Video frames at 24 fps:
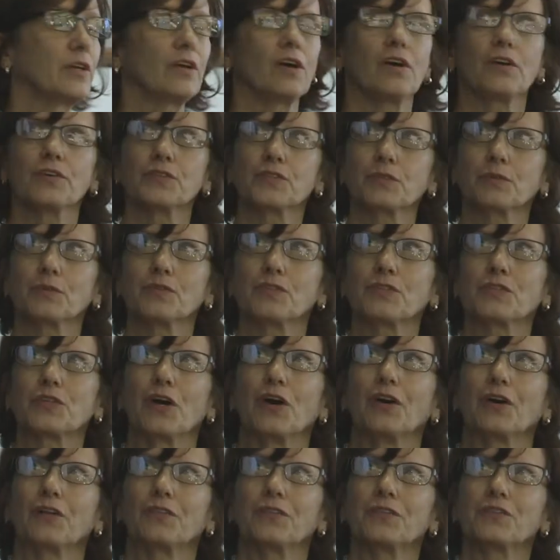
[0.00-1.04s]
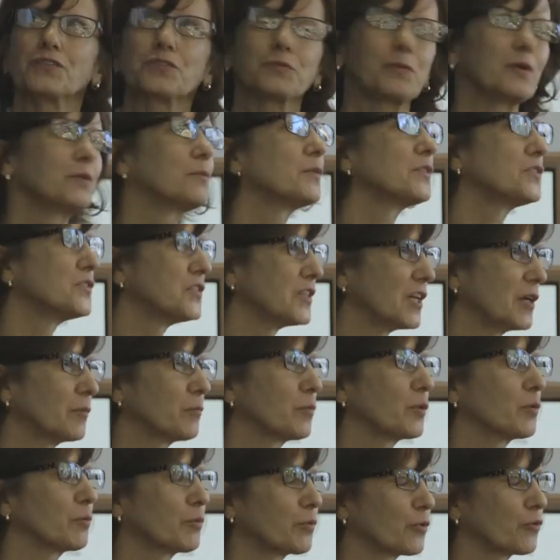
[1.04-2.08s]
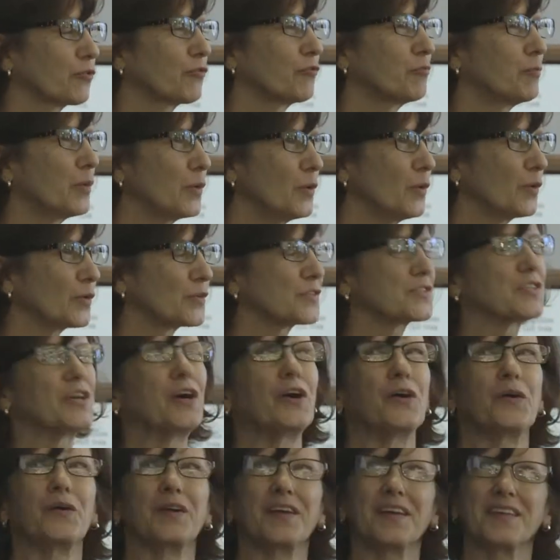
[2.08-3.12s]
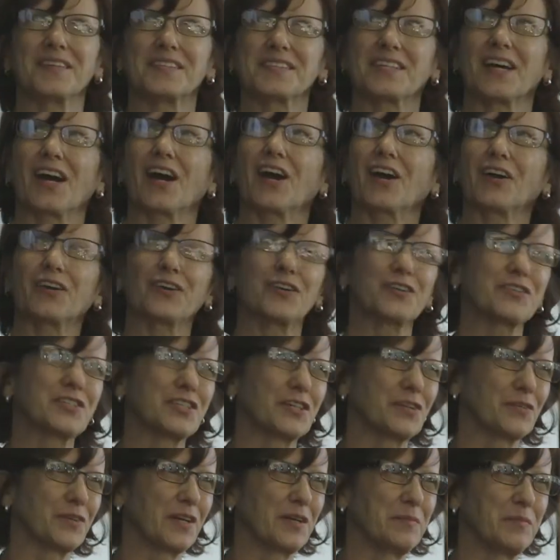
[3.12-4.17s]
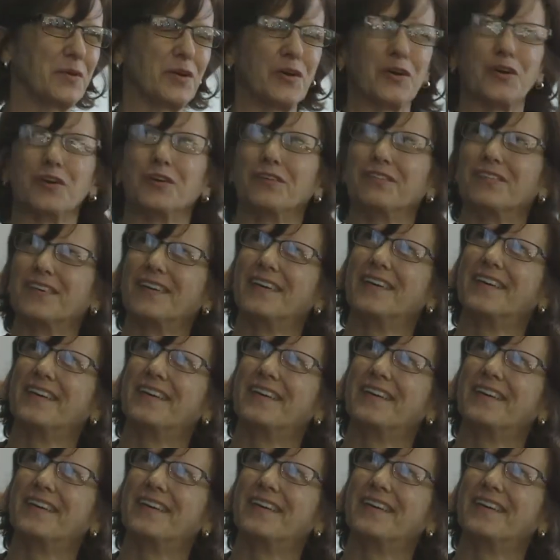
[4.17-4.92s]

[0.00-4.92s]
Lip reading: We also installed this one with tamper-proof bolts, so it's harder to remove.